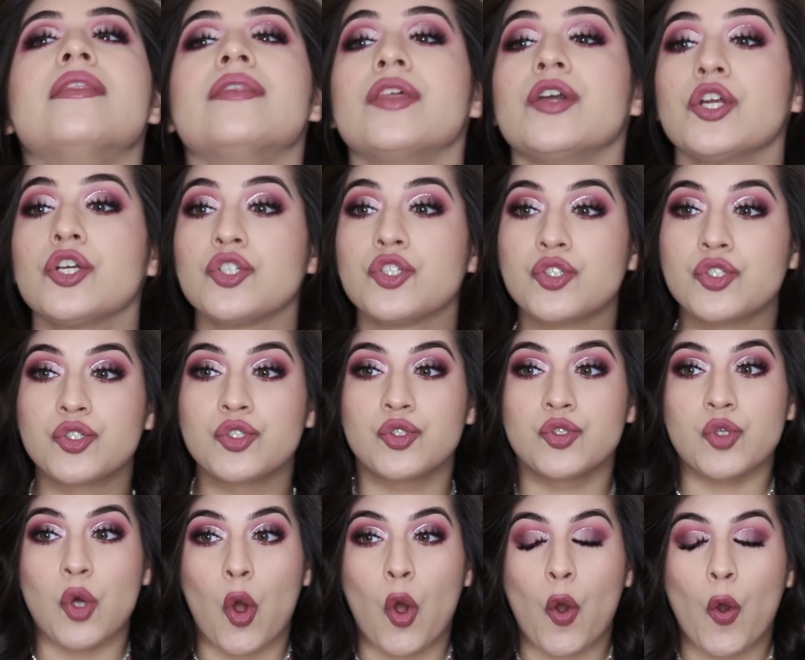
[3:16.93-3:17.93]
they're
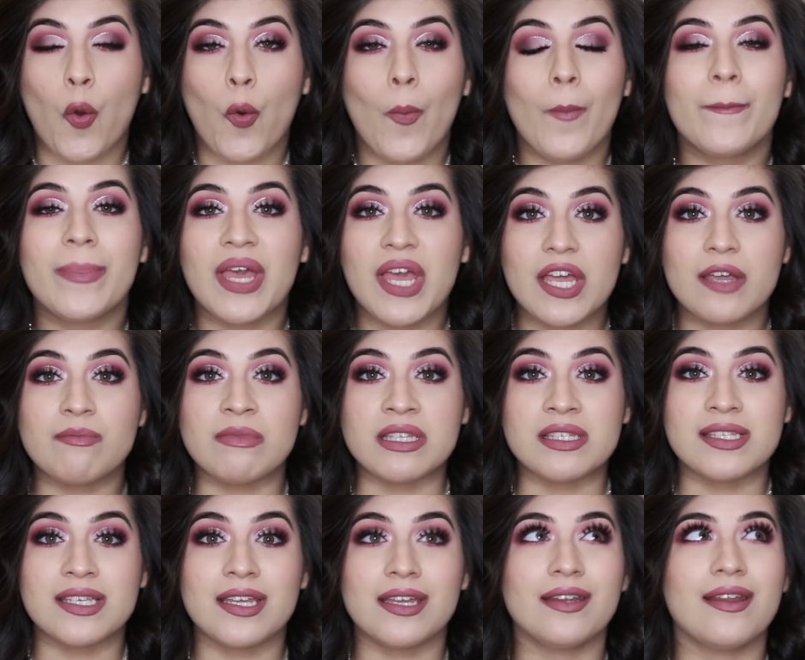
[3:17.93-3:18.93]
so
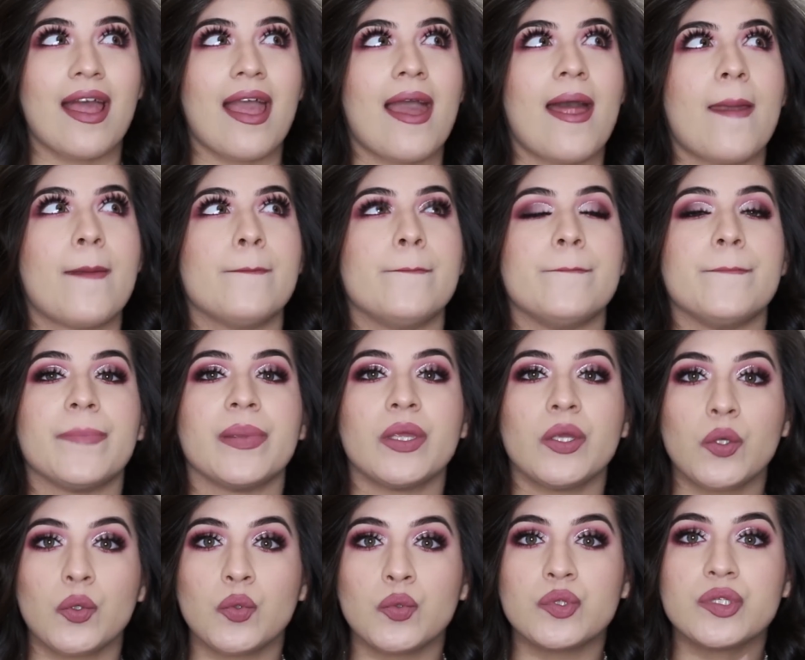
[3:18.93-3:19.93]
pigmented and
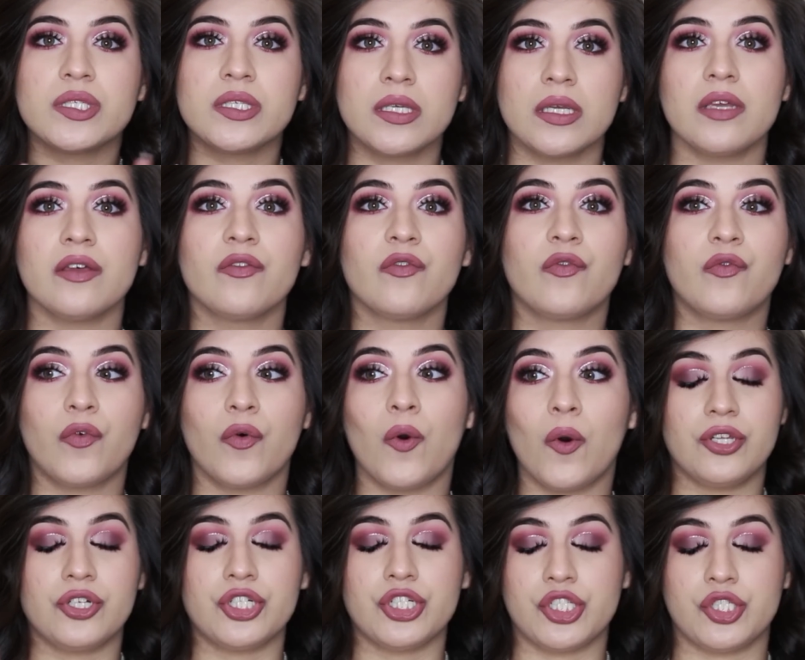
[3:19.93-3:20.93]

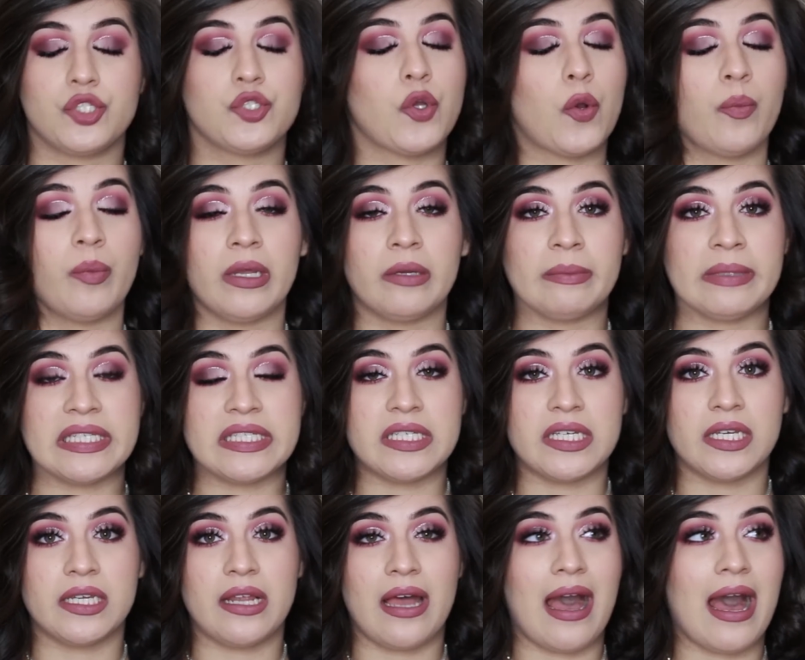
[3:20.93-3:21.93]
beautiful. They're just so
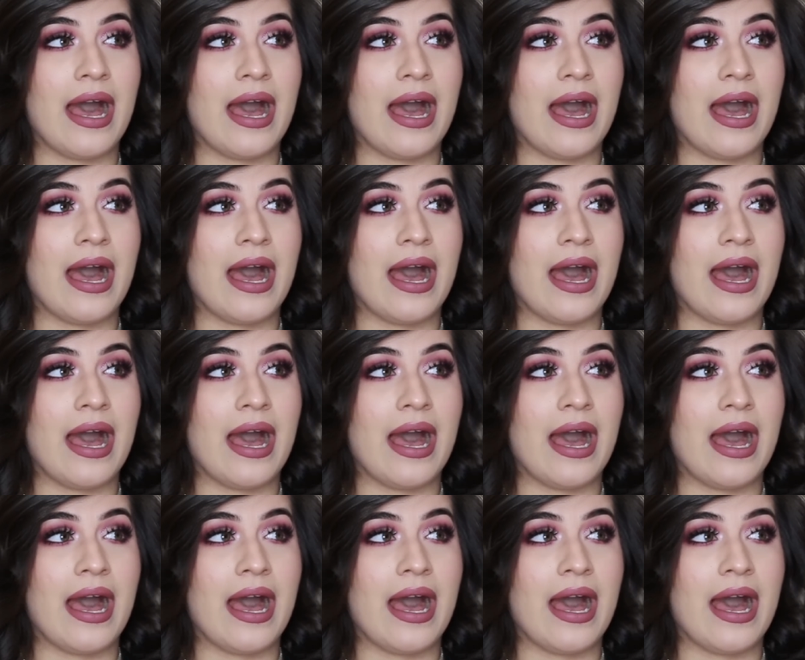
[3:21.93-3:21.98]
pigmented.